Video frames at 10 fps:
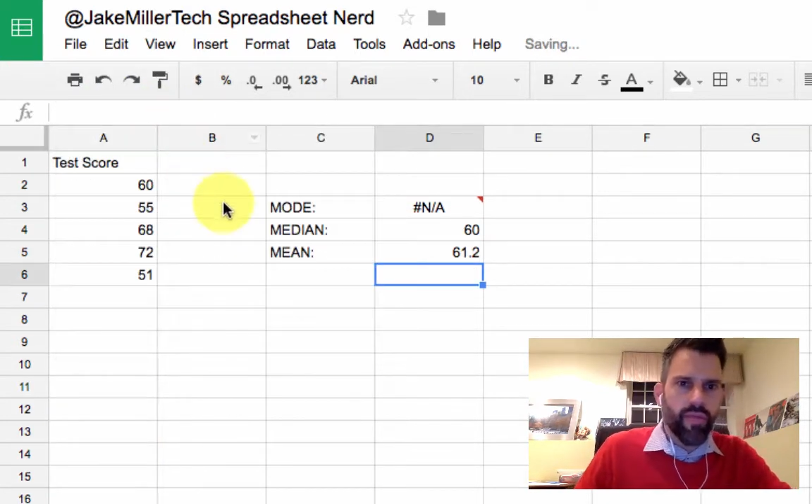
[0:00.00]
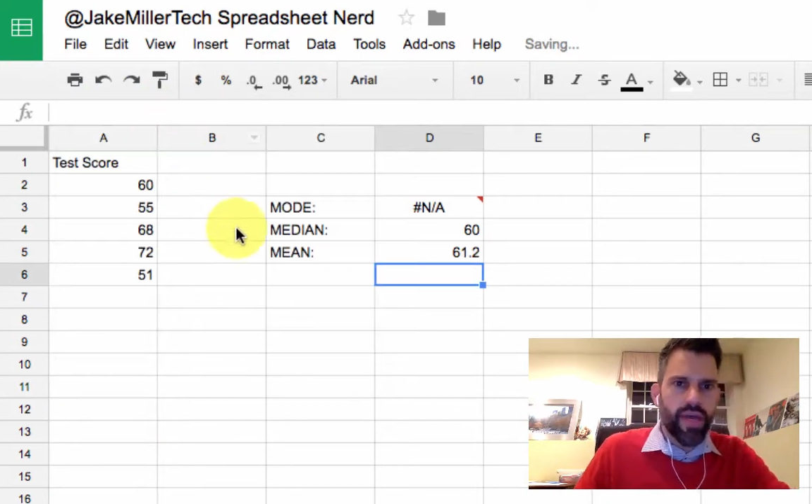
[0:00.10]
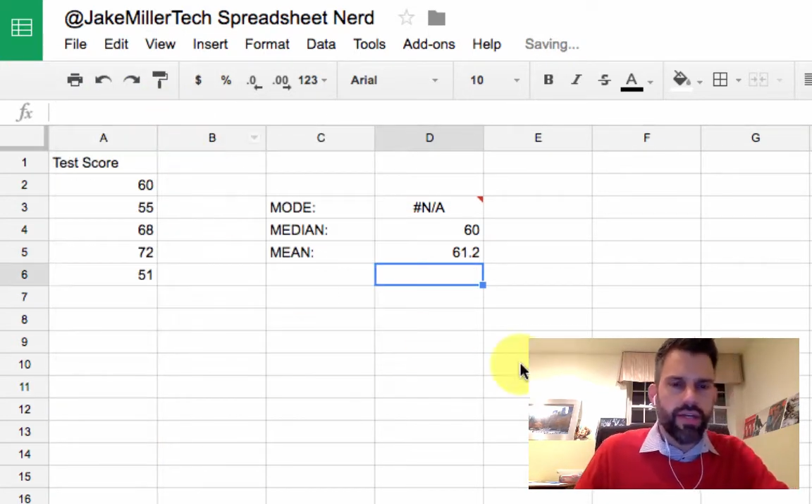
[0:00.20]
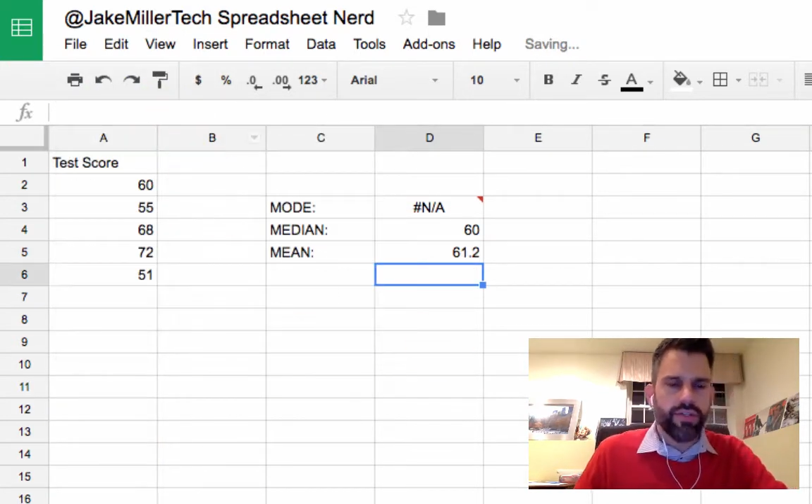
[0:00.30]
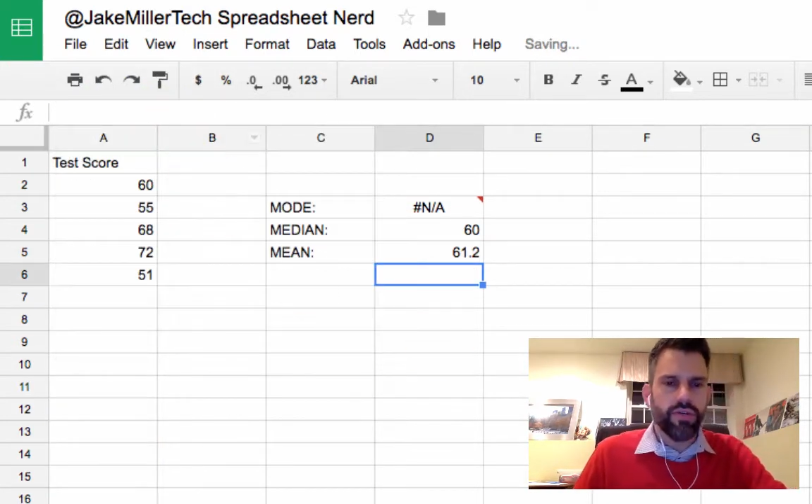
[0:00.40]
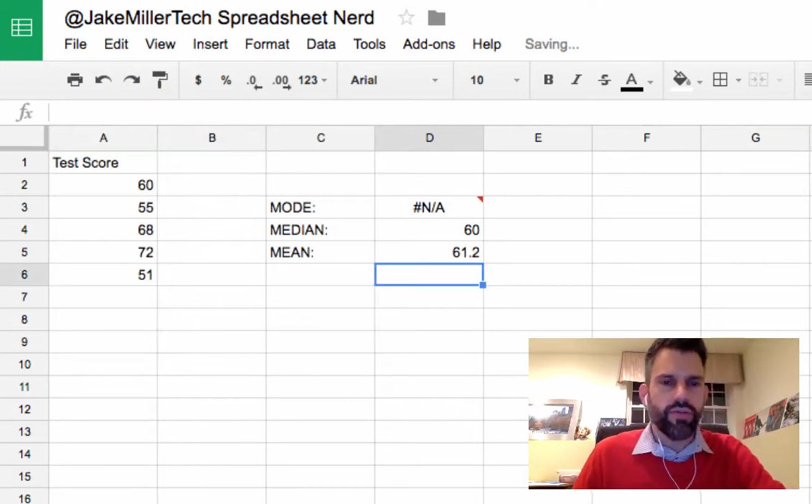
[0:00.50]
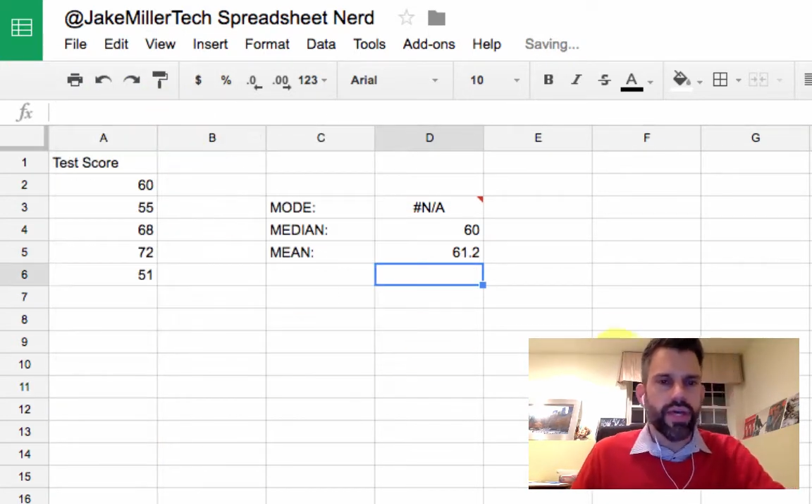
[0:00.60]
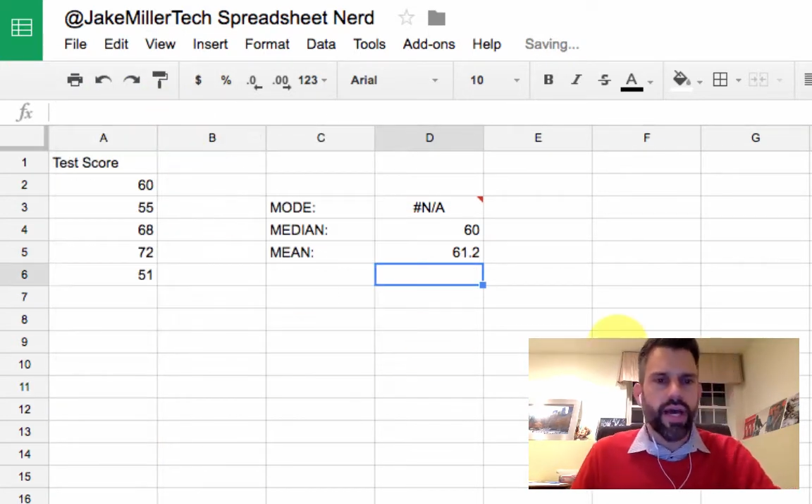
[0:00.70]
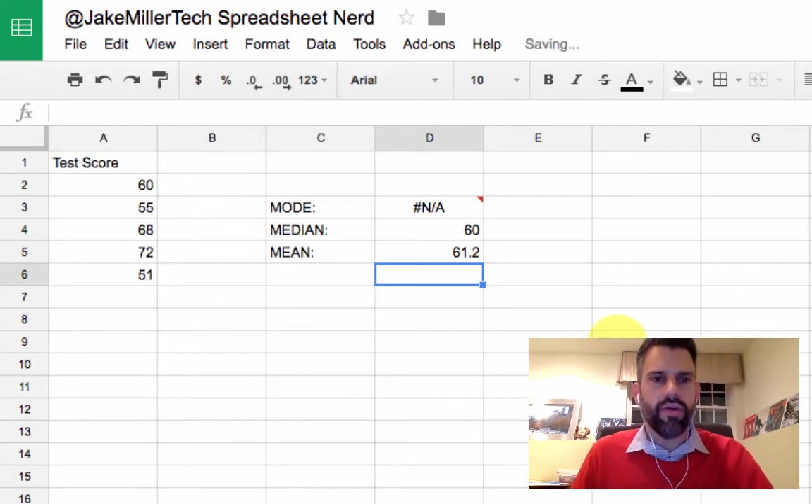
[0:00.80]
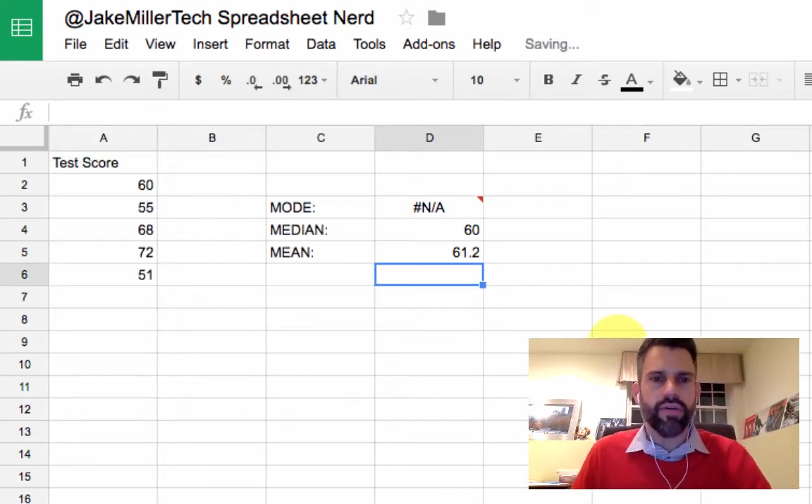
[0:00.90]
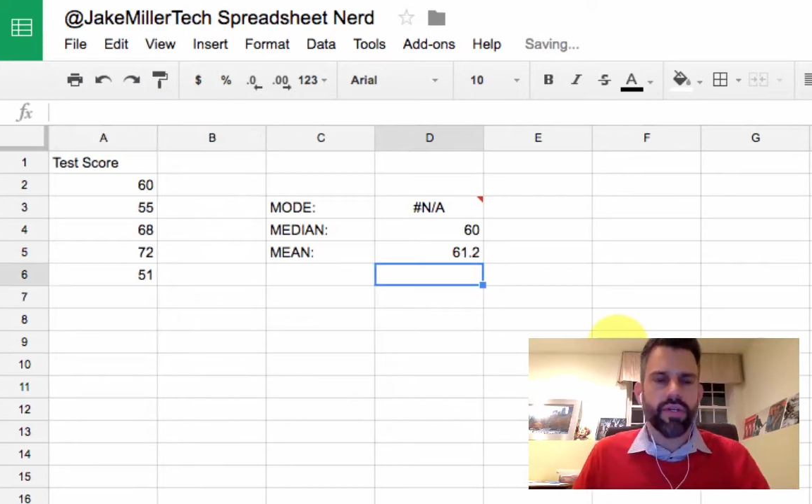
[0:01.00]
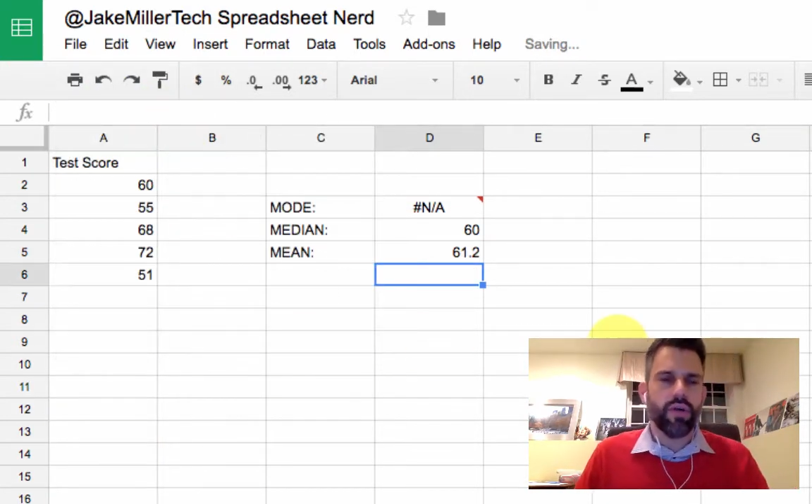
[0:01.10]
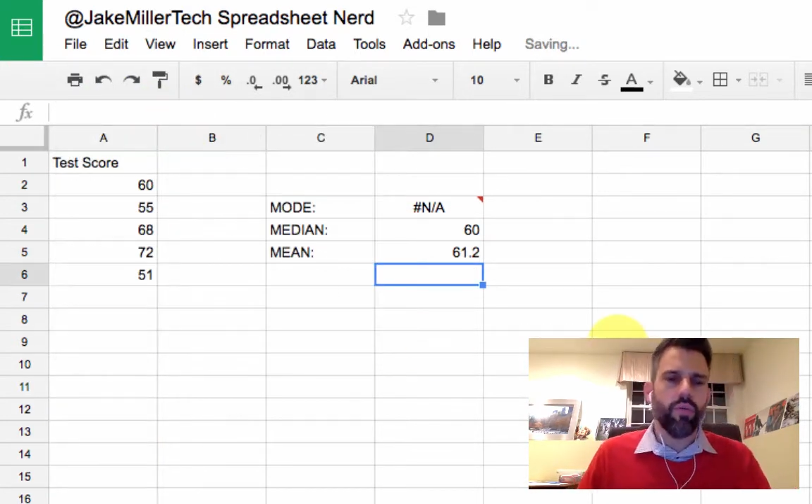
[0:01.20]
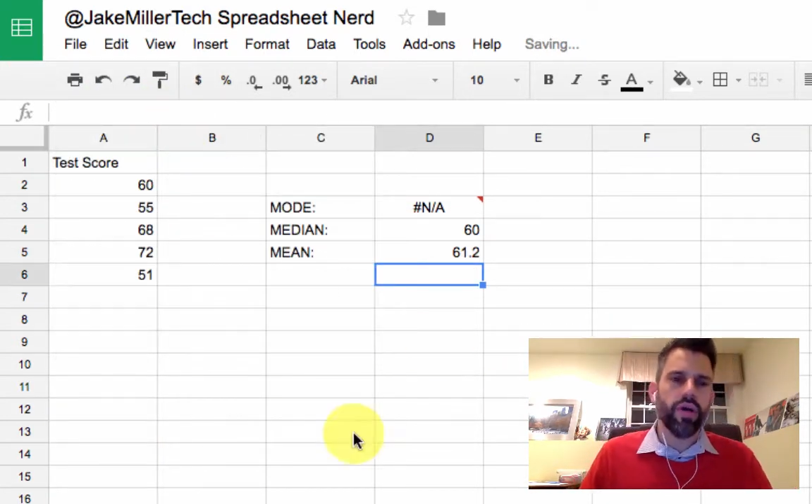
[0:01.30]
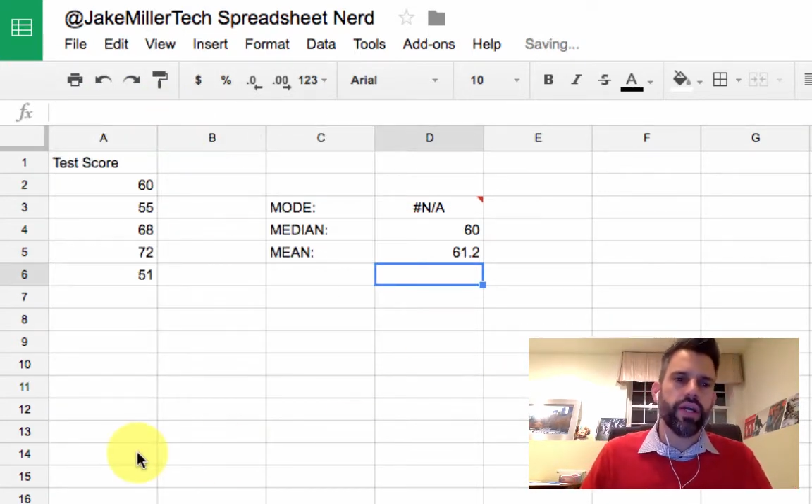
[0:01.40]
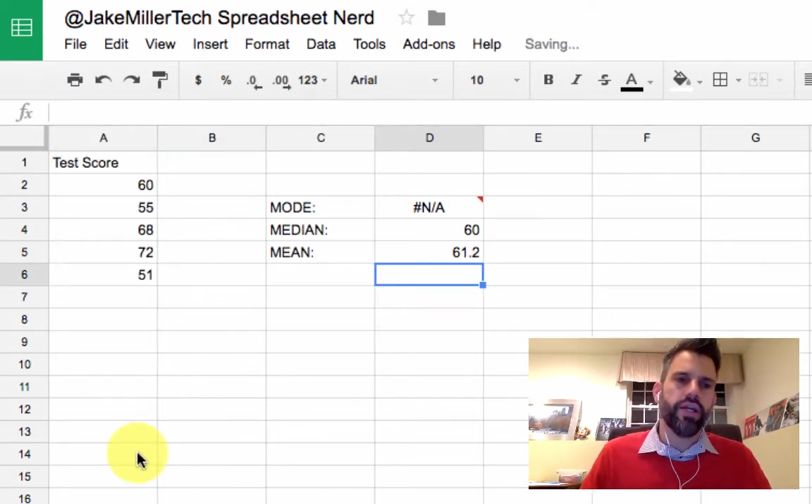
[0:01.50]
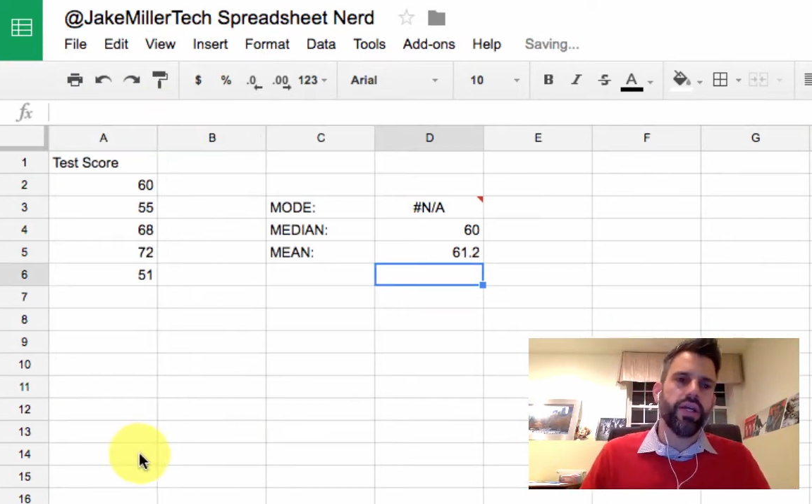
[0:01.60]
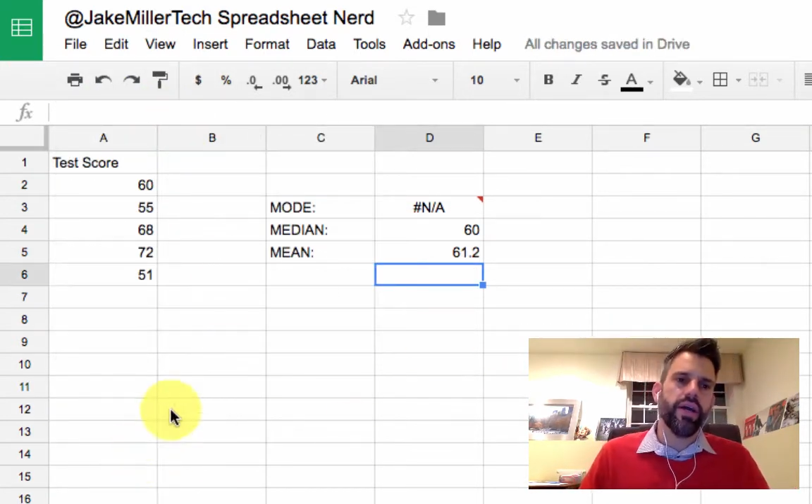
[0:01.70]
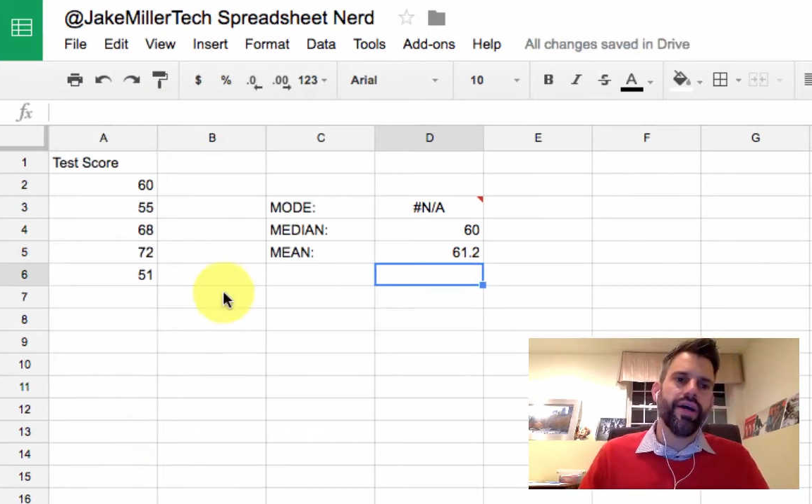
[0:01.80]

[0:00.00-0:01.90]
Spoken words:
A2 down is going to work in here.